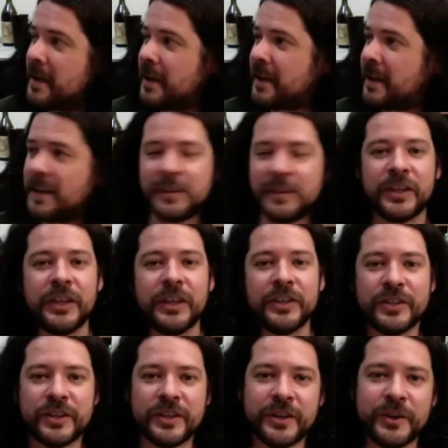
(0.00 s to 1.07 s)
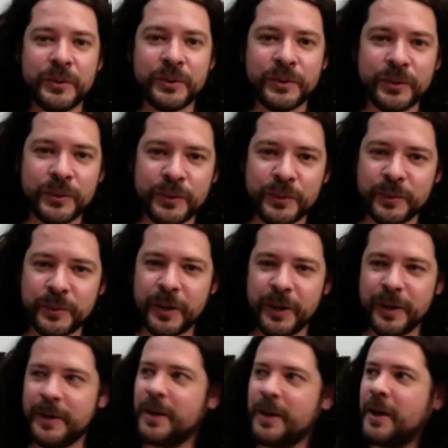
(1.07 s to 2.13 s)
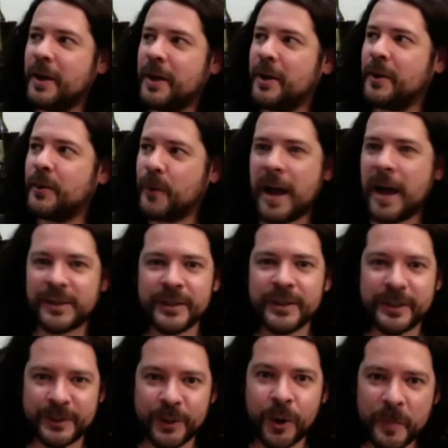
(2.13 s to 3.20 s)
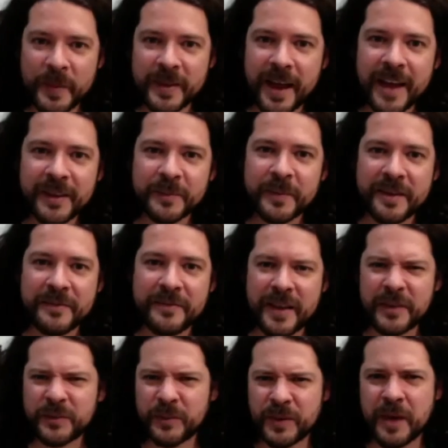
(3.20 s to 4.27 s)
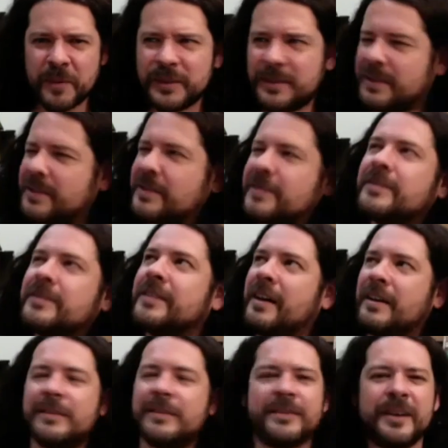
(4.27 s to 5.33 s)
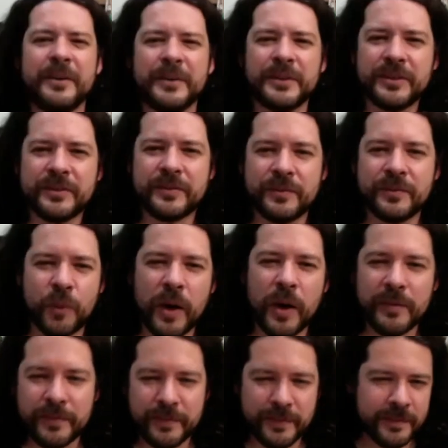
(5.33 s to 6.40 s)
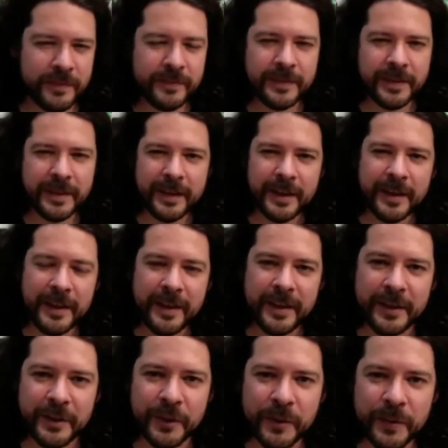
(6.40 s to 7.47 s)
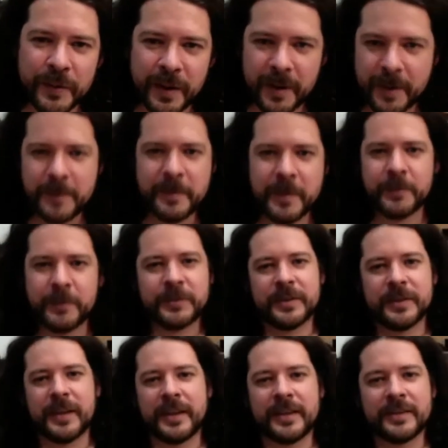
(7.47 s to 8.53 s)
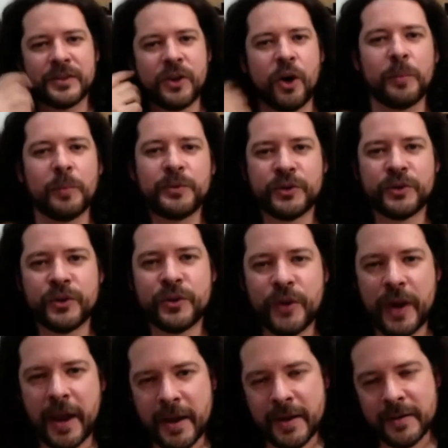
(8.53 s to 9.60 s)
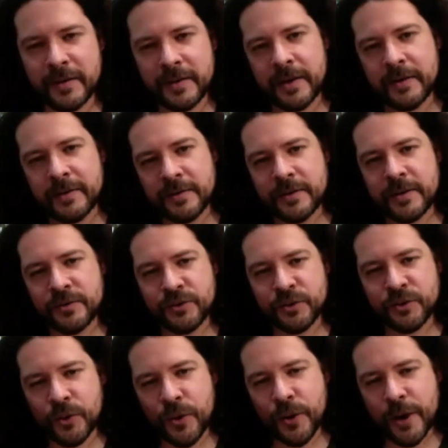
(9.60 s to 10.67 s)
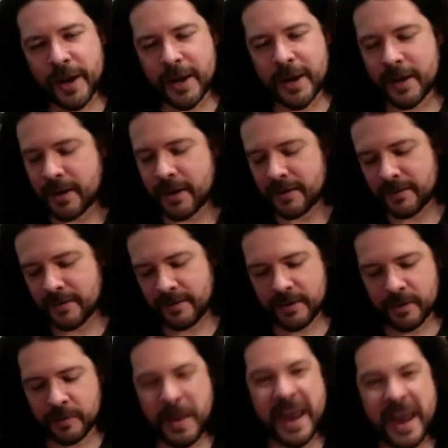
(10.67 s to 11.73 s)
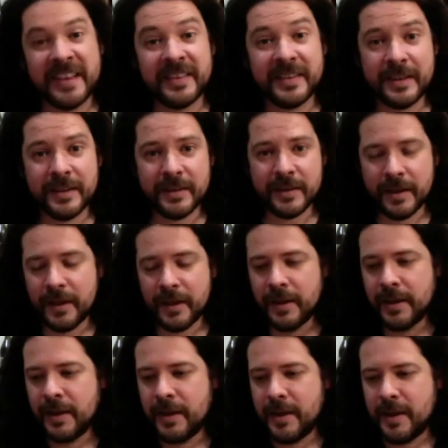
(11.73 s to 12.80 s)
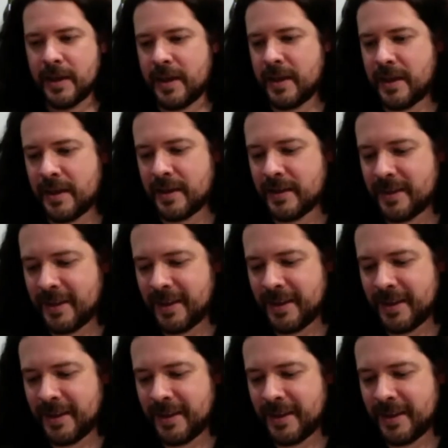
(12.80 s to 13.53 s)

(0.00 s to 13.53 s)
a teacher who, who, who actually told me that to my face when I was, I don't know, I was twelve, you know, um, it was like sculpture and, and, and drawing and, you know, painting. And